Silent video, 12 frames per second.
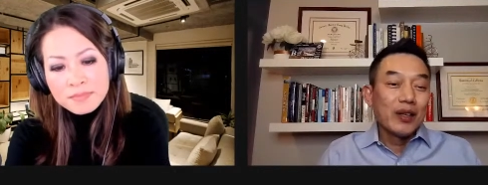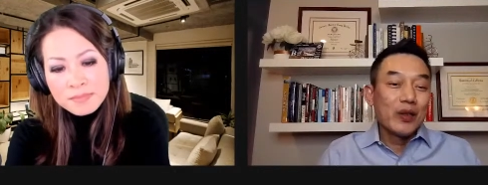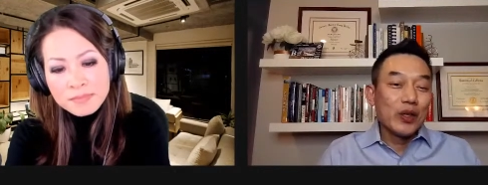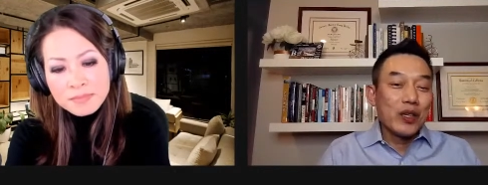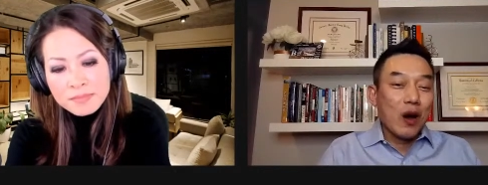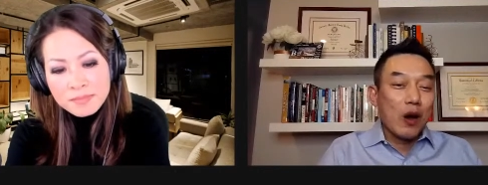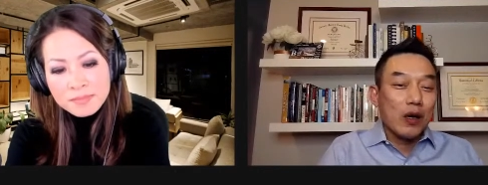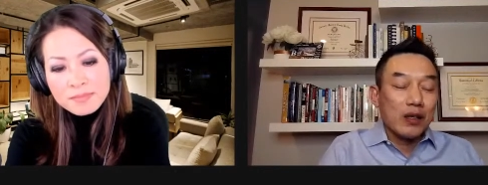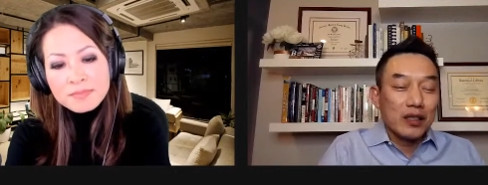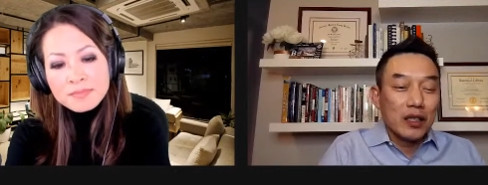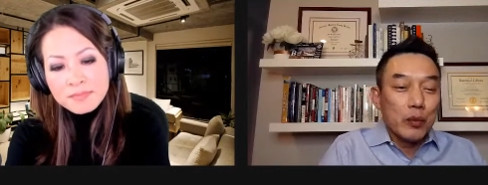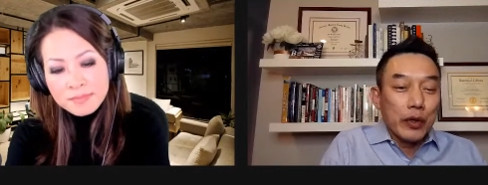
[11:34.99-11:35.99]
Speaker 1: Those
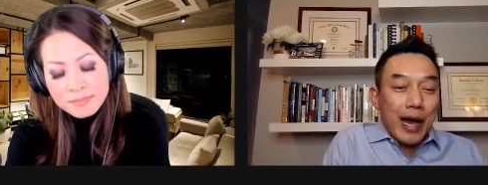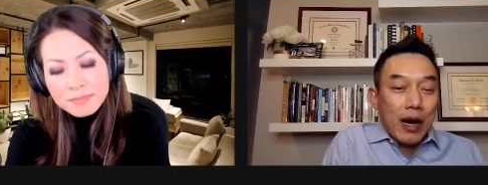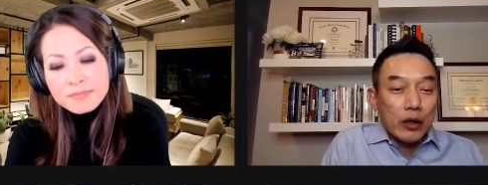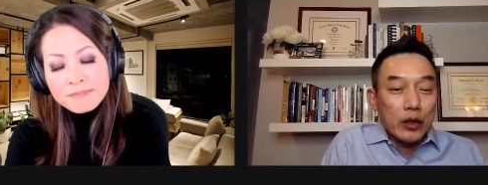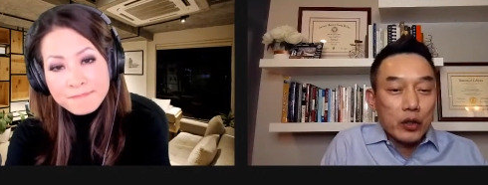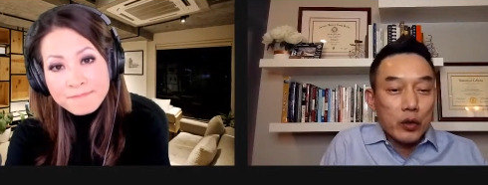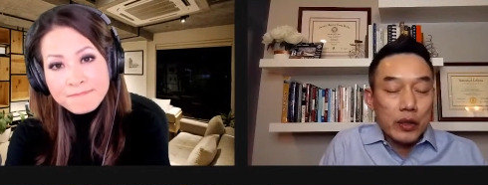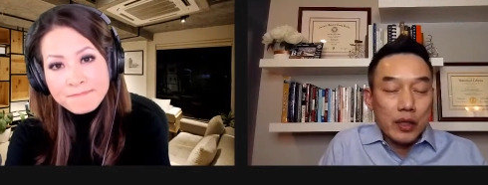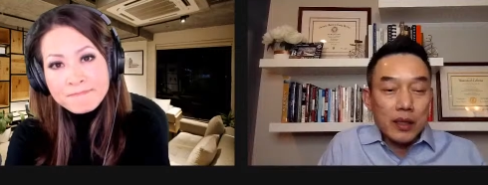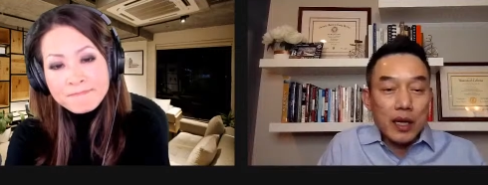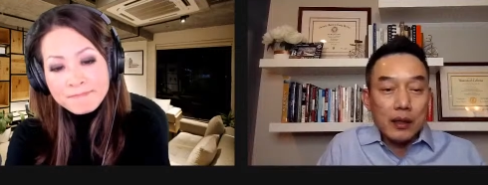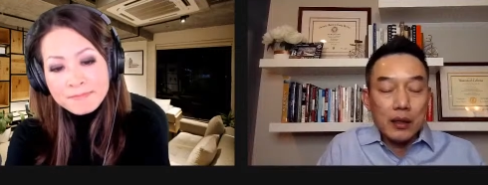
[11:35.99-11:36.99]
are good modalities to treat
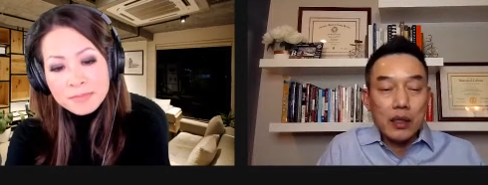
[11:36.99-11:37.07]
the skin.